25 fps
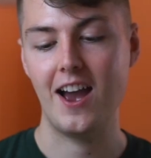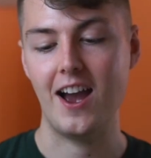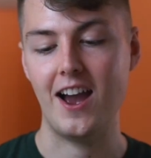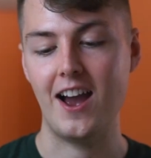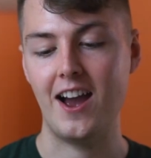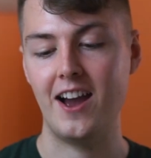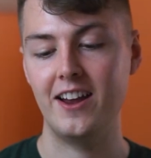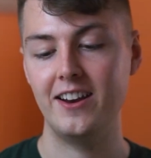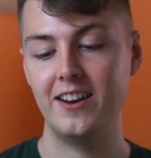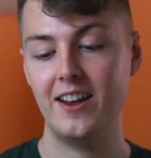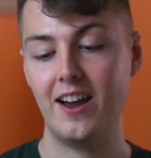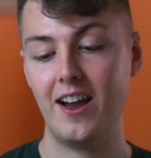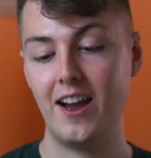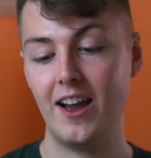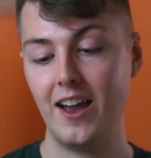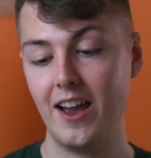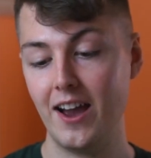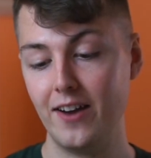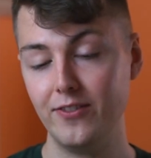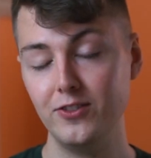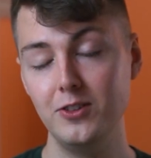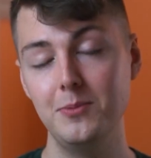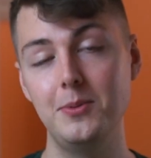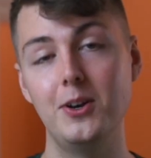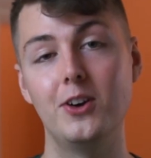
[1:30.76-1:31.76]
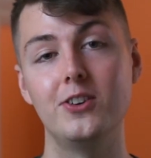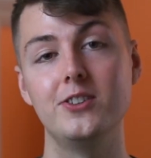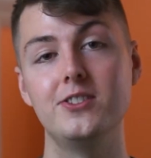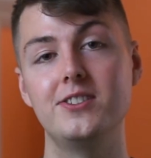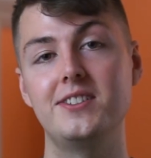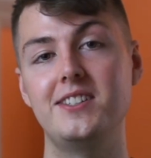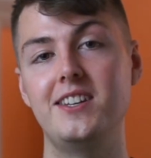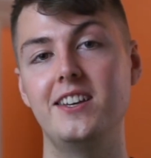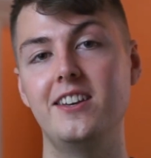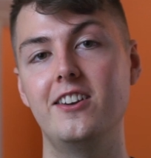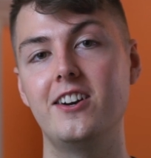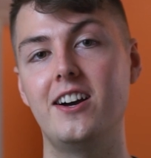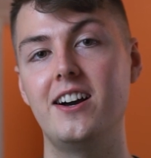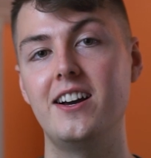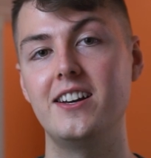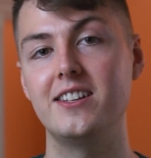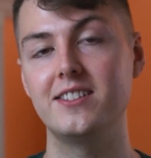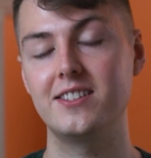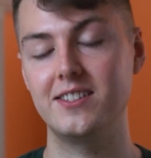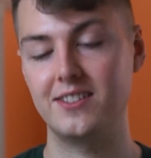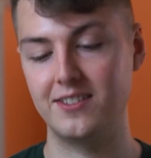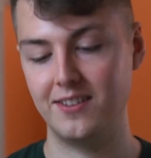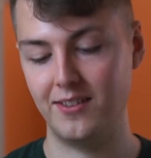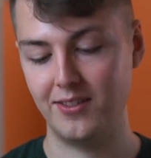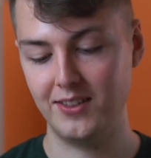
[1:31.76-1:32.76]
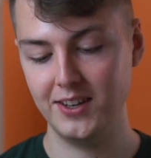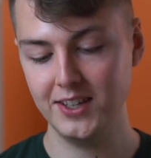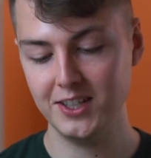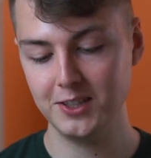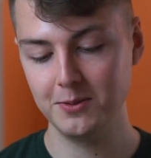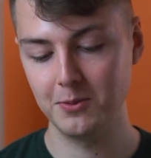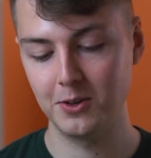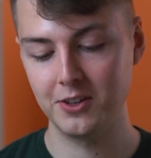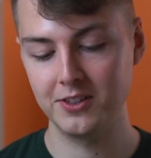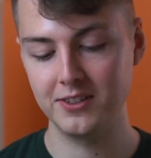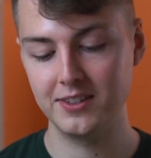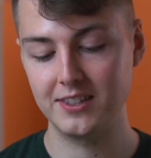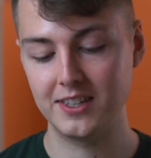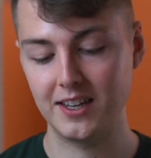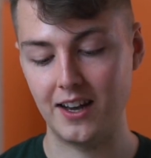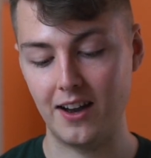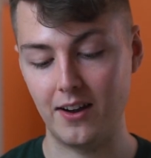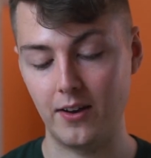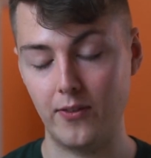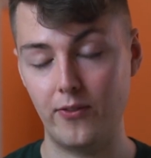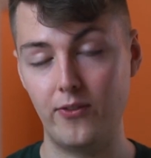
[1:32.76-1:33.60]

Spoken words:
And I have to be honest here, guys, these ones are